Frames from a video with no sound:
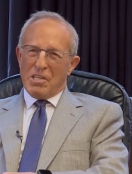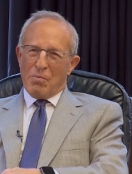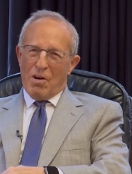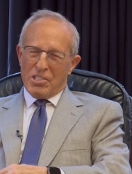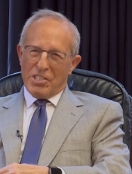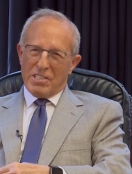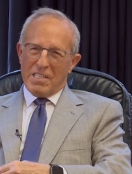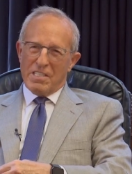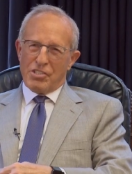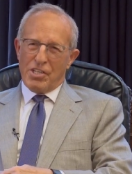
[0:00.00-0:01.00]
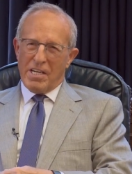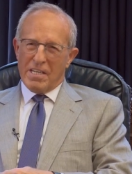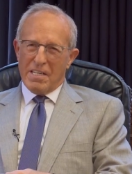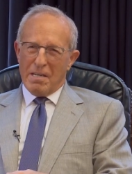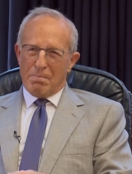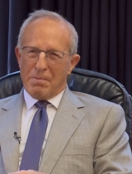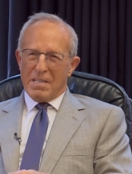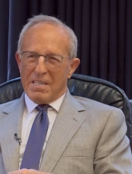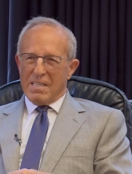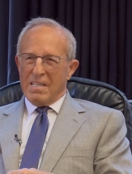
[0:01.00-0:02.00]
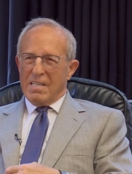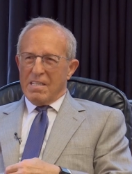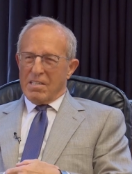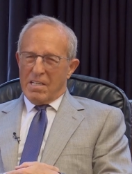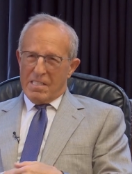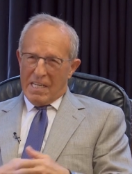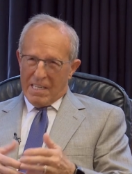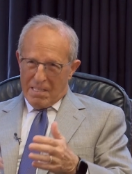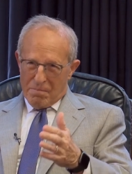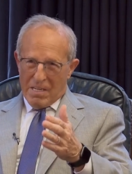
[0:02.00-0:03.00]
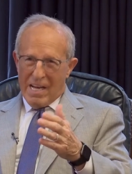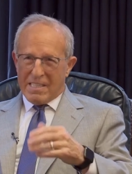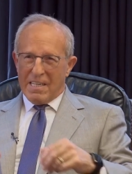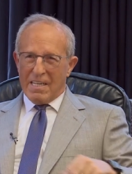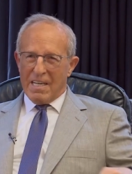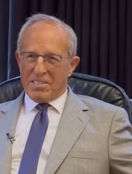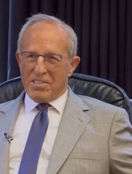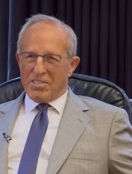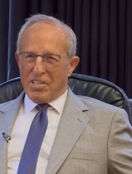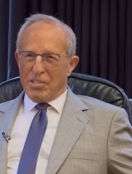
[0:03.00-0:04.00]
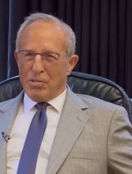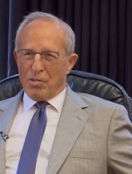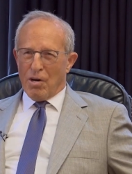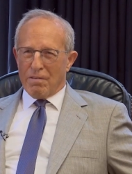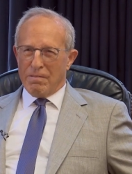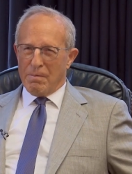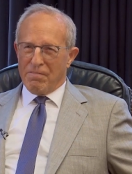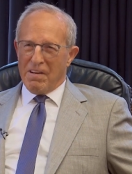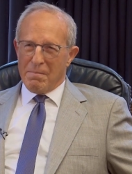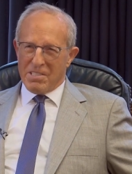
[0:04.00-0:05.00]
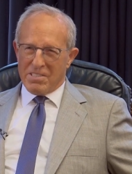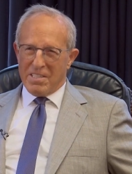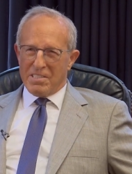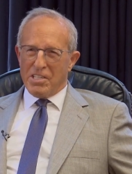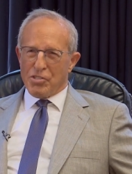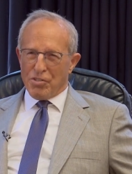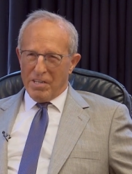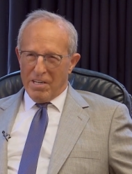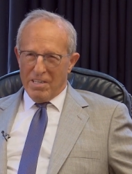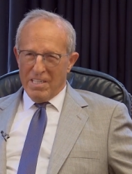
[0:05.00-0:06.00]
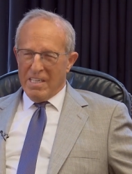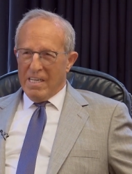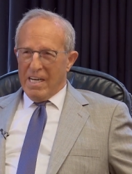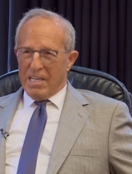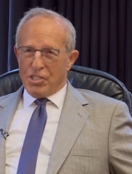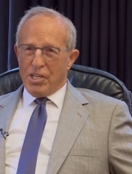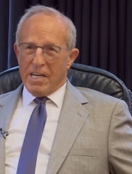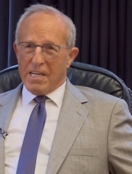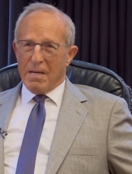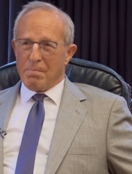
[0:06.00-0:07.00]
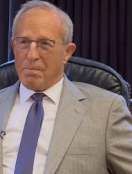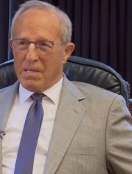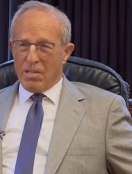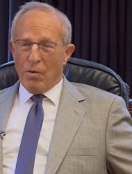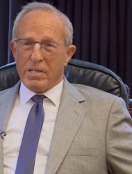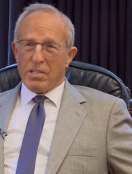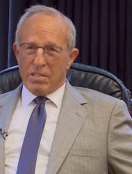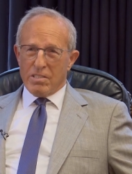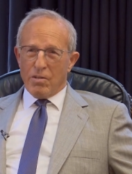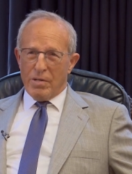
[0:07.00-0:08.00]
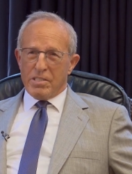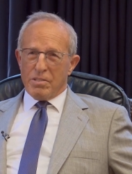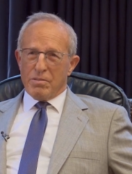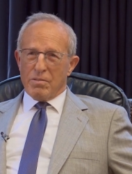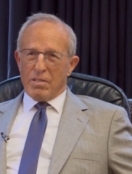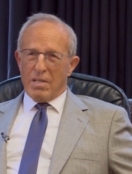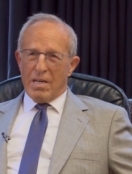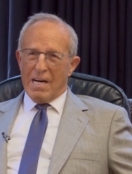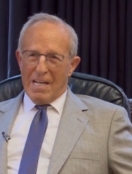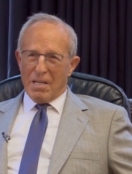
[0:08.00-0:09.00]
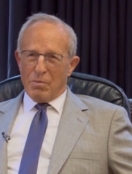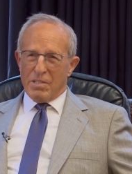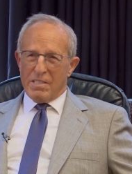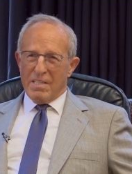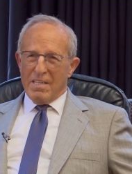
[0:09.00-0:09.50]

in Washington and she ended up uh, taking acting lessons in New York from a famous uh, teacher there. And she ended up uh, going to, going to uh, Hollywood.